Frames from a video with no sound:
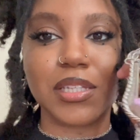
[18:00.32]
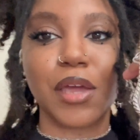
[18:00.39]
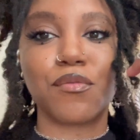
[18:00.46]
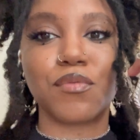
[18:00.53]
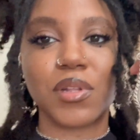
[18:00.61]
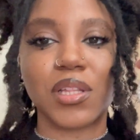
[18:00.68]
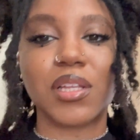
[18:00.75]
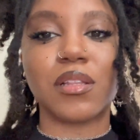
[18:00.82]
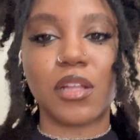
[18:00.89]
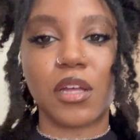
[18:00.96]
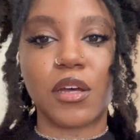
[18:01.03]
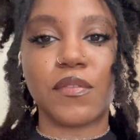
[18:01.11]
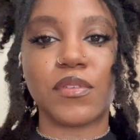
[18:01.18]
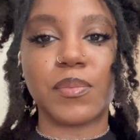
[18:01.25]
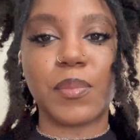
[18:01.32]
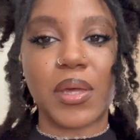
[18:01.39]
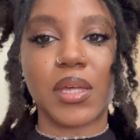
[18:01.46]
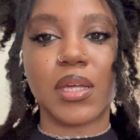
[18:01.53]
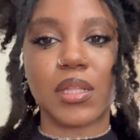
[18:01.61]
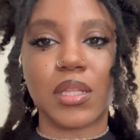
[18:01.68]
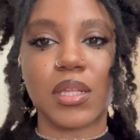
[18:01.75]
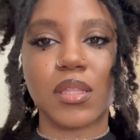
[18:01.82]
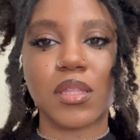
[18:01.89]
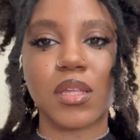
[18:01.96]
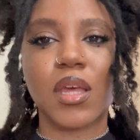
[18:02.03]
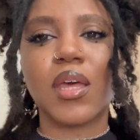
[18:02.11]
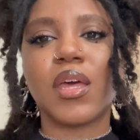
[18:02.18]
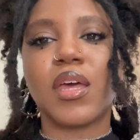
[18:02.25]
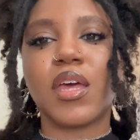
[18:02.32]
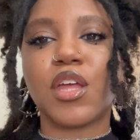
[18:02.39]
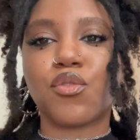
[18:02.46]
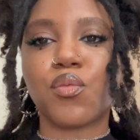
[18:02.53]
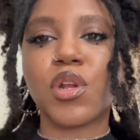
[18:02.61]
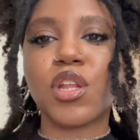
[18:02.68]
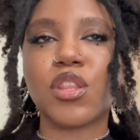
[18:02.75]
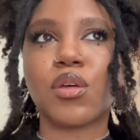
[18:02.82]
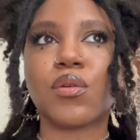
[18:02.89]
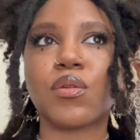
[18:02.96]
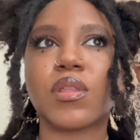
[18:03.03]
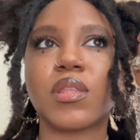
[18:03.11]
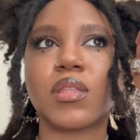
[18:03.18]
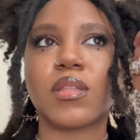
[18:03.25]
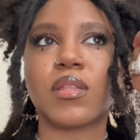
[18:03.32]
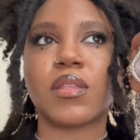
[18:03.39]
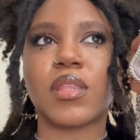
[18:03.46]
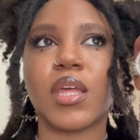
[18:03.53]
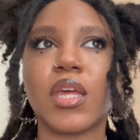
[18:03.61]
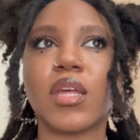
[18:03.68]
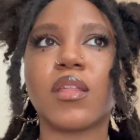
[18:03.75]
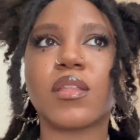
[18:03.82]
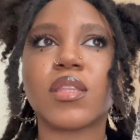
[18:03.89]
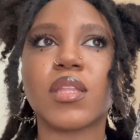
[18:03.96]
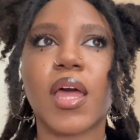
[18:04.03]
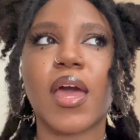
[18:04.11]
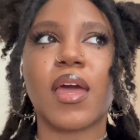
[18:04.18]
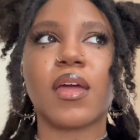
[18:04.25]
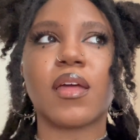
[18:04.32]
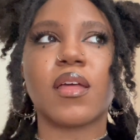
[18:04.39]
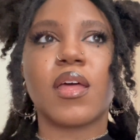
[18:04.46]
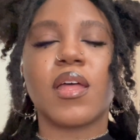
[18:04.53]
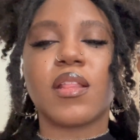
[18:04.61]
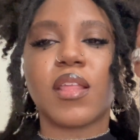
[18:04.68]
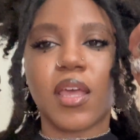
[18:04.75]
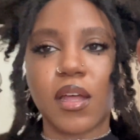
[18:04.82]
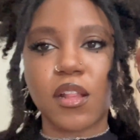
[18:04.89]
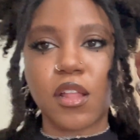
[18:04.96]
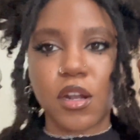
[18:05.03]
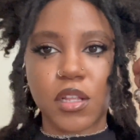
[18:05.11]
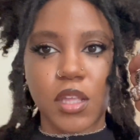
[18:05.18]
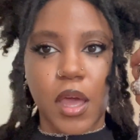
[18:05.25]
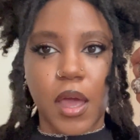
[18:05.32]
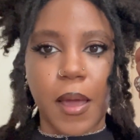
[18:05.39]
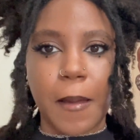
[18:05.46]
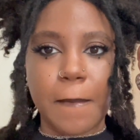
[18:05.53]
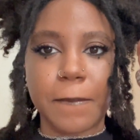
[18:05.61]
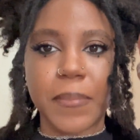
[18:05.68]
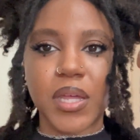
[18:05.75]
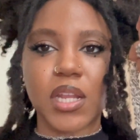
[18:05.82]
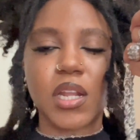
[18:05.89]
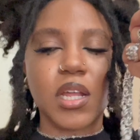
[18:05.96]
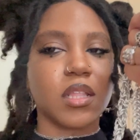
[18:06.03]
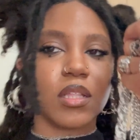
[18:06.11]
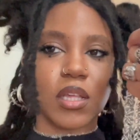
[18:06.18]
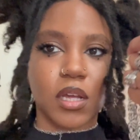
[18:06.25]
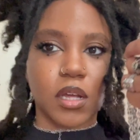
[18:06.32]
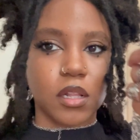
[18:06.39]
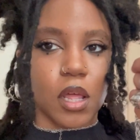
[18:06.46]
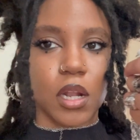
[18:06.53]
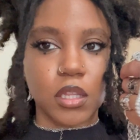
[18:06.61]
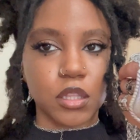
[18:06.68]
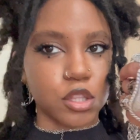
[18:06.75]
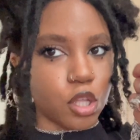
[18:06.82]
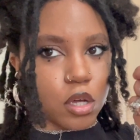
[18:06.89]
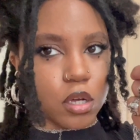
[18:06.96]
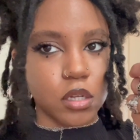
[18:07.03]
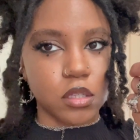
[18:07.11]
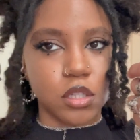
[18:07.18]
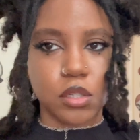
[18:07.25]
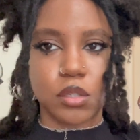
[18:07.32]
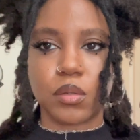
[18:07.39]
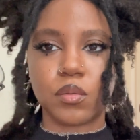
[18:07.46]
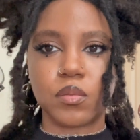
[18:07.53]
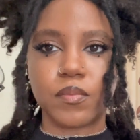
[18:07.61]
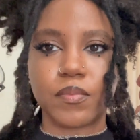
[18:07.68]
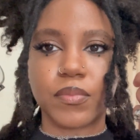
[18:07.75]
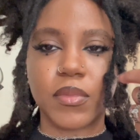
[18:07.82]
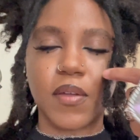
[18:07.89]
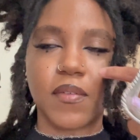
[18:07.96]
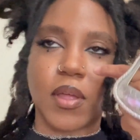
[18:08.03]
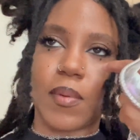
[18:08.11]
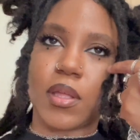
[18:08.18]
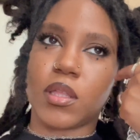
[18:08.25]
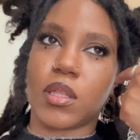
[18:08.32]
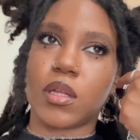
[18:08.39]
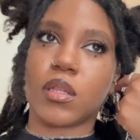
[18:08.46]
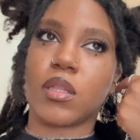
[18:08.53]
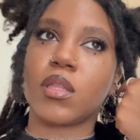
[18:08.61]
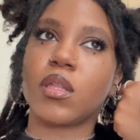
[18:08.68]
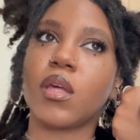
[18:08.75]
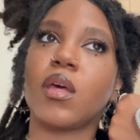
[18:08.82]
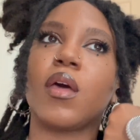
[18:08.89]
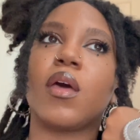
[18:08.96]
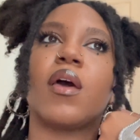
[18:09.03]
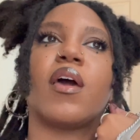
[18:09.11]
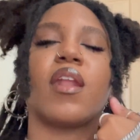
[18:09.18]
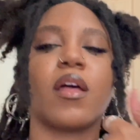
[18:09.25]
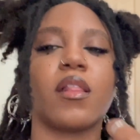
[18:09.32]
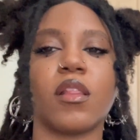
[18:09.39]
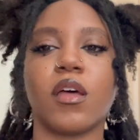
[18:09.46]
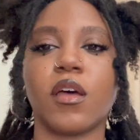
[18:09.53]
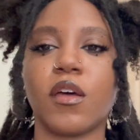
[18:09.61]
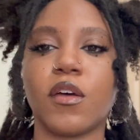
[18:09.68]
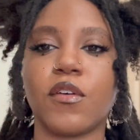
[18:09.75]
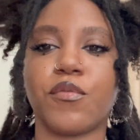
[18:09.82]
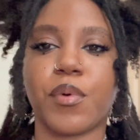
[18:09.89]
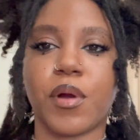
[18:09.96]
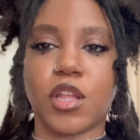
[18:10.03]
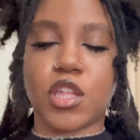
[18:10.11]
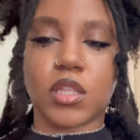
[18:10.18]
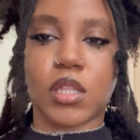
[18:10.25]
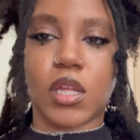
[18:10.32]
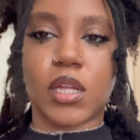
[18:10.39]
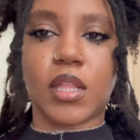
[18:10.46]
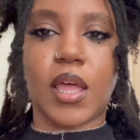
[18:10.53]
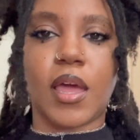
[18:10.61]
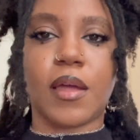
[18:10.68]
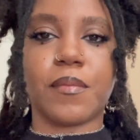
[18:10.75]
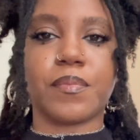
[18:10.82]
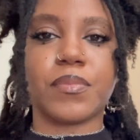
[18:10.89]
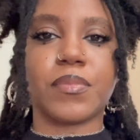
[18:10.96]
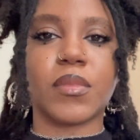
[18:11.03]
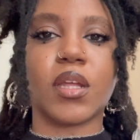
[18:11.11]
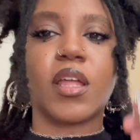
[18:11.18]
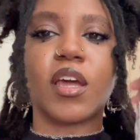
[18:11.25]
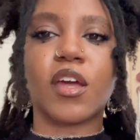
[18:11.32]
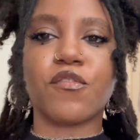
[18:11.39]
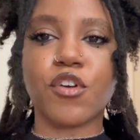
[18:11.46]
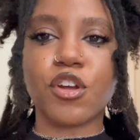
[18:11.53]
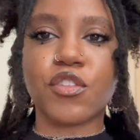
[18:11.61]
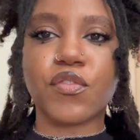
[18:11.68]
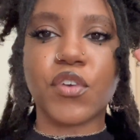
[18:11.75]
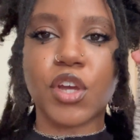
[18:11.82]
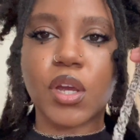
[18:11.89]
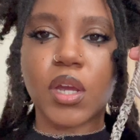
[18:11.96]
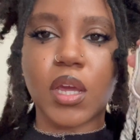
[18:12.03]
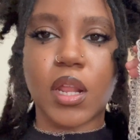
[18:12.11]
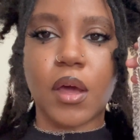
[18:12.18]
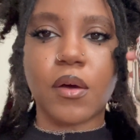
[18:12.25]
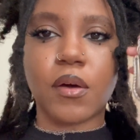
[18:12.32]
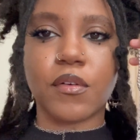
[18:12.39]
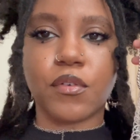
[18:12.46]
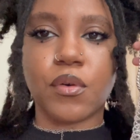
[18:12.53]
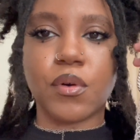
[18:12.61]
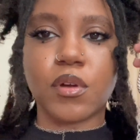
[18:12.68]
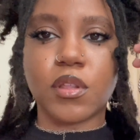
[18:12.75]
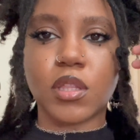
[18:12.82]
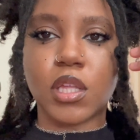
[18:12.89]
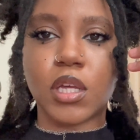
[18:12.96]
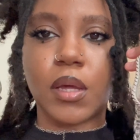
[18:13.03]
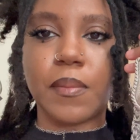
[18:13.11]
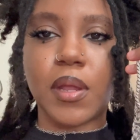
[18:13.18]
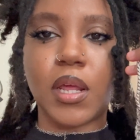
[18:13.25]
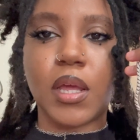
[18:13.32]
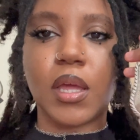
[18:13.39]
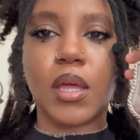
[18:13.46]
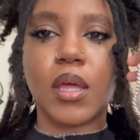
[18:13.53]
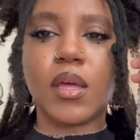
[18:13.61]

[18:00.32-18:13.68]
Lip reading: I really loved making this. It's one of those things that take a lot of time, but it doesn't take a lot of thought to do, if that makes sense. And I love projects like that. Like at first figuring it out, of course, took a minute.